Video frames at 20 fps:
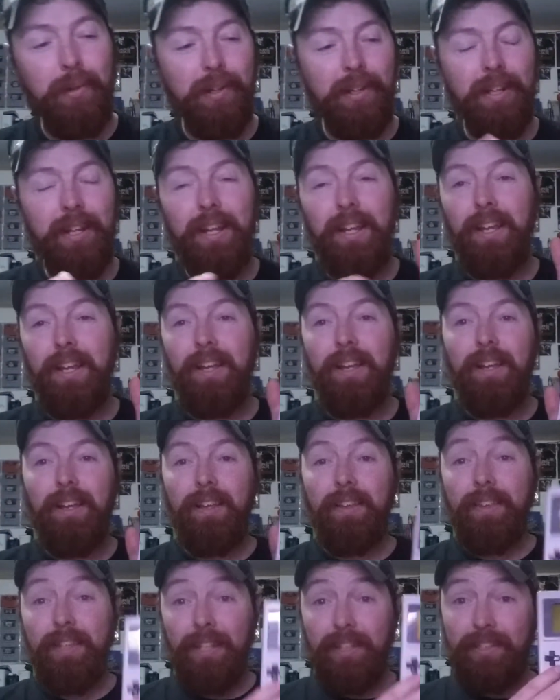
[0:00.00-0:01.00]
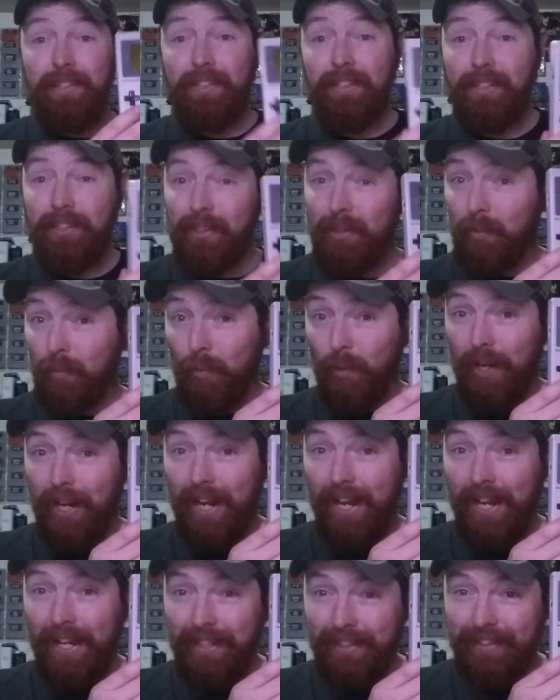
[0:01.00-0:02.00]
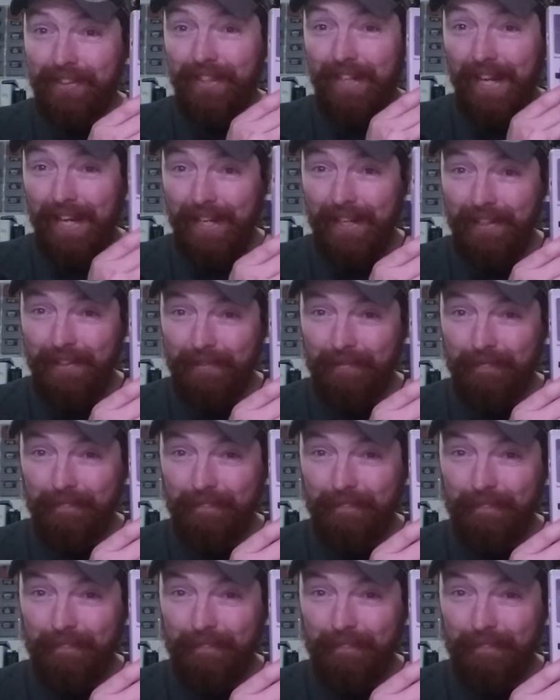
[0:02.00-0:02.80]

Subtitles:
but this is the one I had as a kid.